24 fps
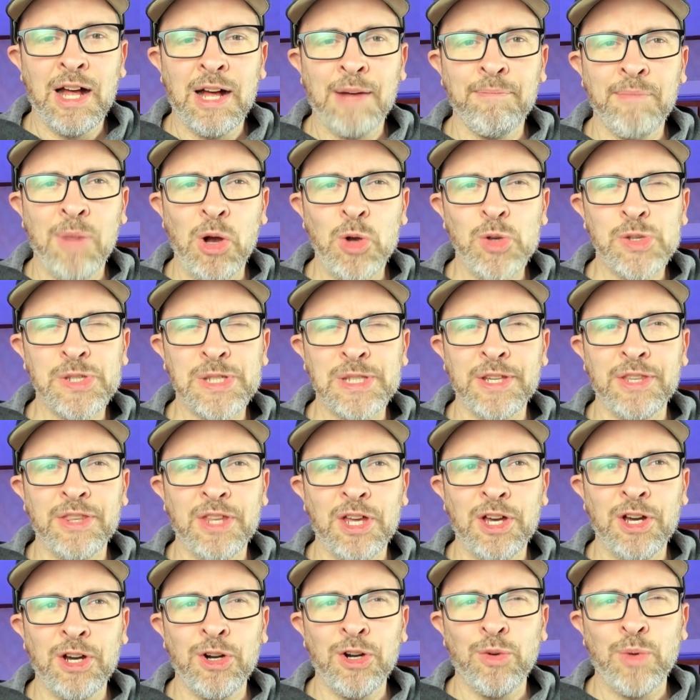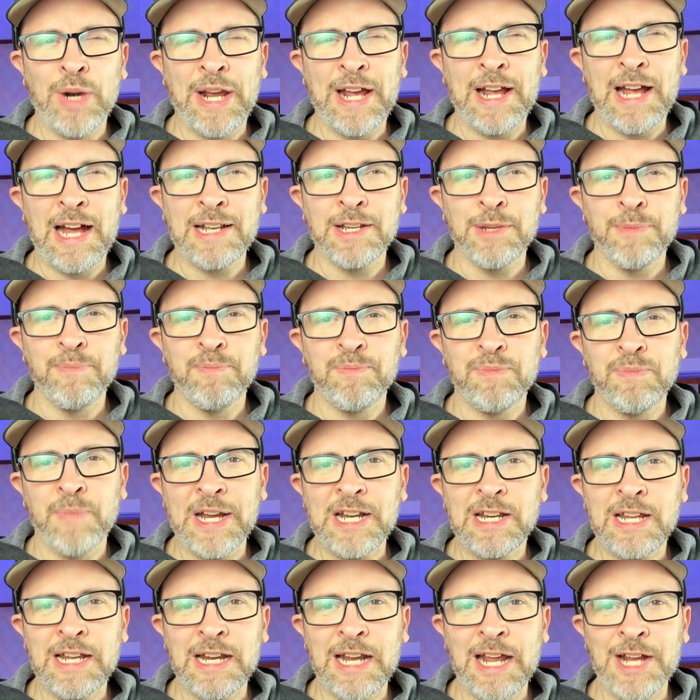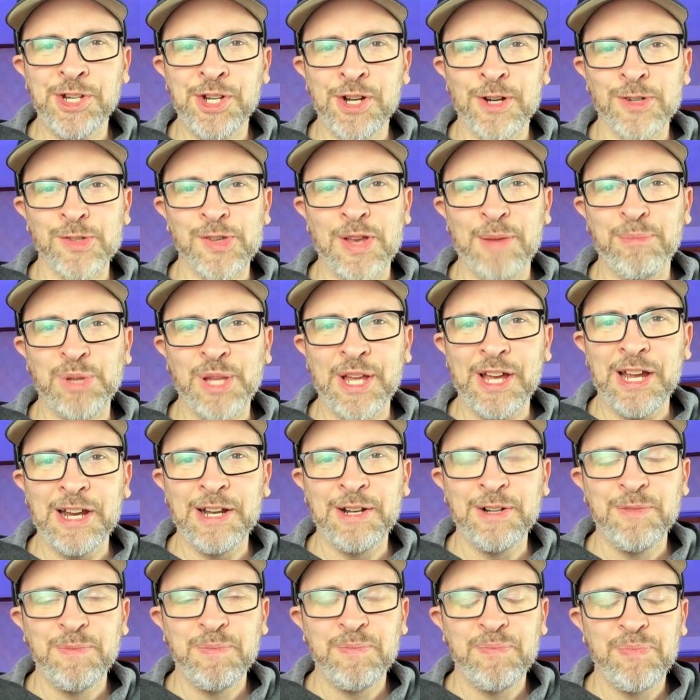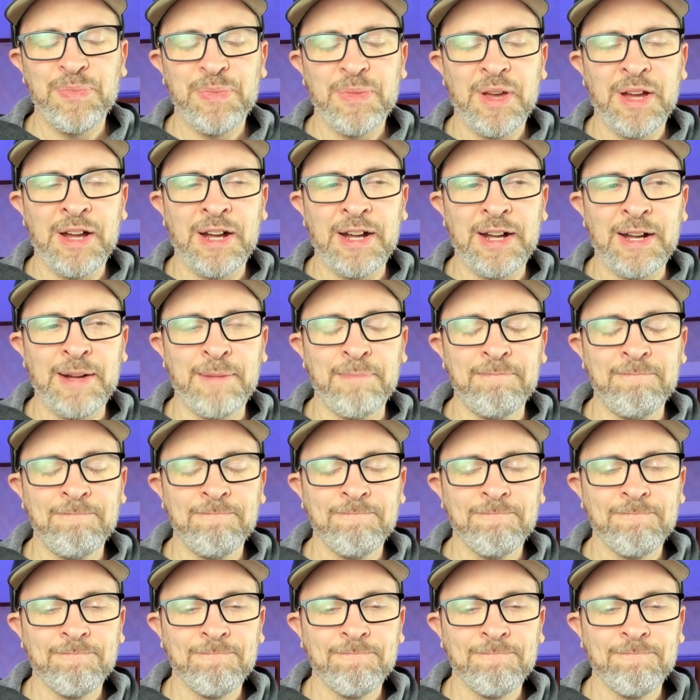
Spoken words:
Mostly, though, when I got to my teenage years, I played um,